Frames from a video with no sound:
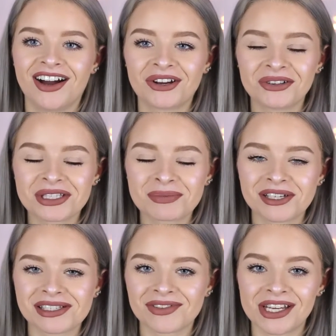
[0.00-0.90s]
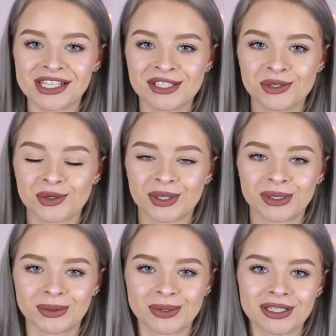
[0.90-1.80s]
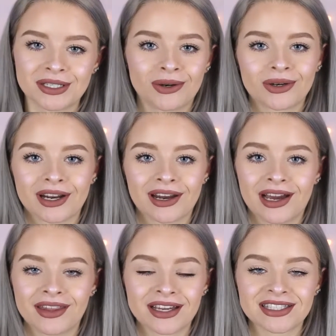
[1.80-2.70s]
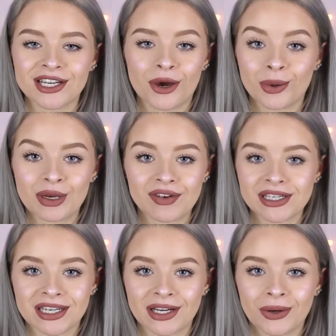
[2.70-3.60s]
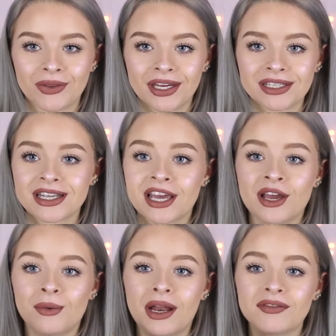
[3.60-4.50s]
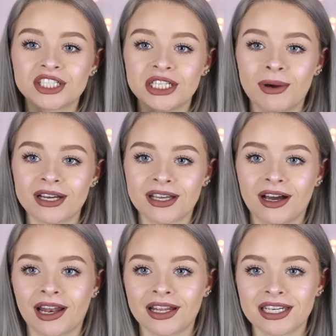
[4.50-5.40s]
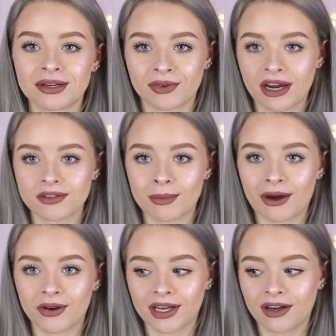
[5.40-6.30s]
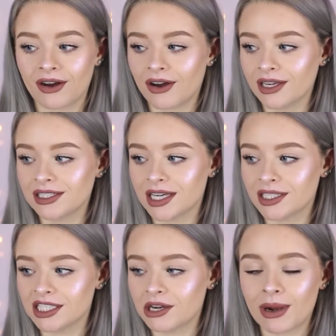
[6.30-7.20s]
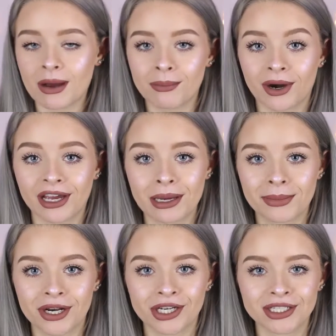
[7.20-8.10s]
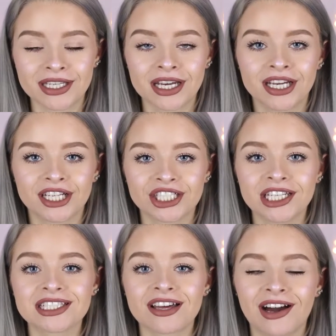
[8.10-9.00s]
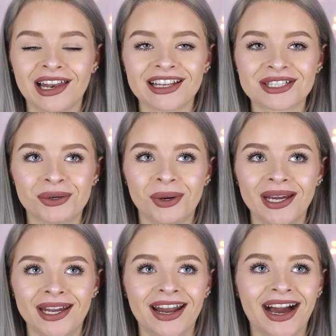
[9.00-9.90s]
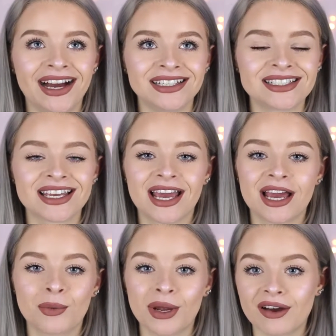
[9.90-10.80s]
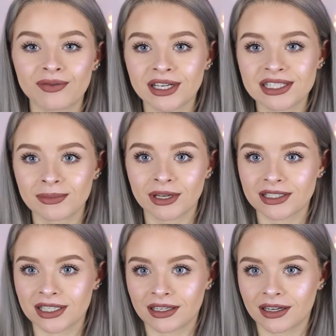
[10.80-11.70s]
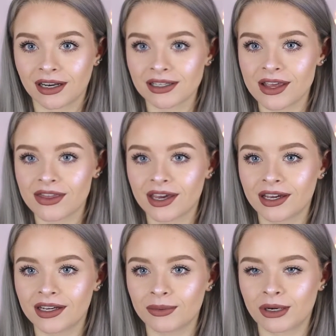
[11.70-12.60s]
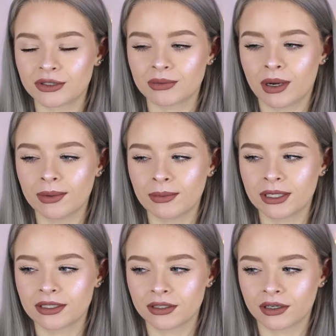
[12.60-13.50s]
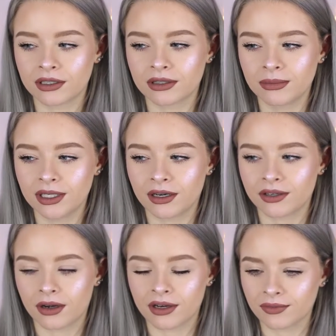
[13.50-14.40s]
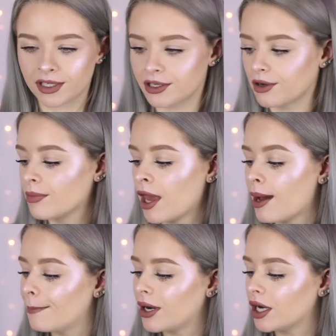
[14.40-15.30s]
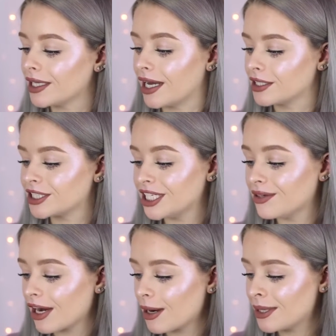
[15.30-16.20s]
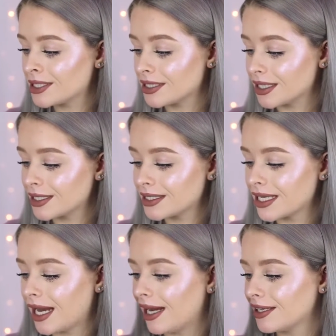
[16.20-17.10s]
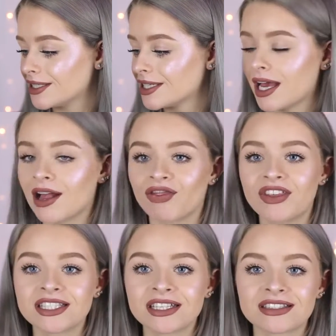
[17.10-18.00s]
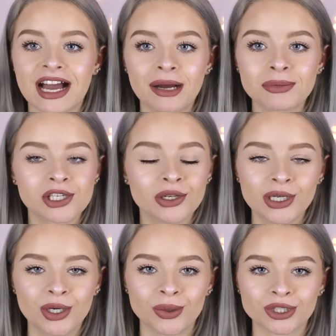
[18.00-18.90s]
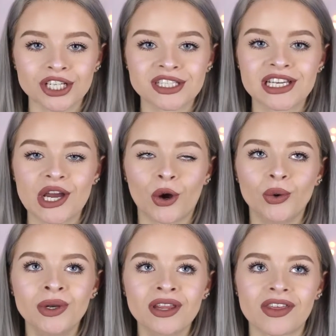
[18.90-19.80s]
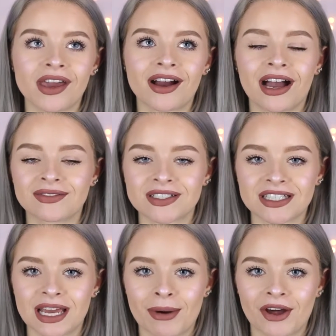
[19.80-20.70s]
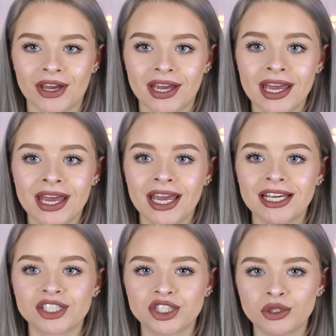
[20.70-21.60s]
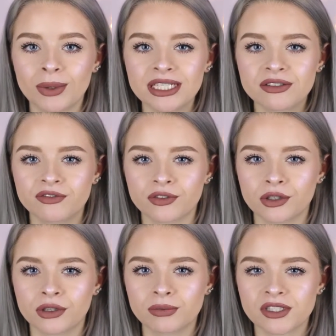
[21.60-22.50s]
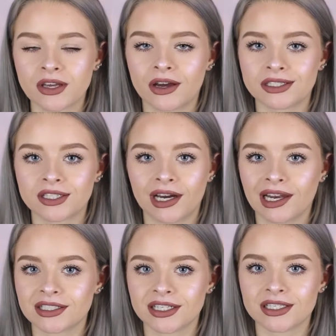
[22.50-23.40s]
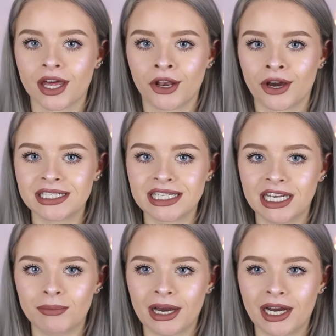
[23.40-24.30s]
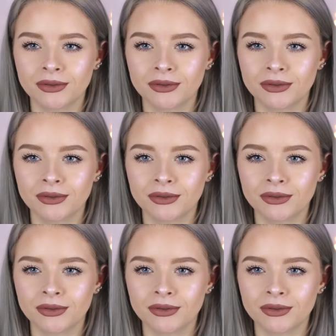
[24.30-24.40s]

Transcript: I got this because of Nikkie tutorials, not gonna lie, that's the only reason I got this. Whenever she buys a highlighter and raves about it, I tend to go out and buy it because she is the highlighter queen and we have really similar skin colours I think. Well, she might be a bit darker than me, I don't, I don't really know. But yeah, she recommended this and this is absolutely gorgeous. The only thing I have to say about it is Jouer's full-sized highlighters are £19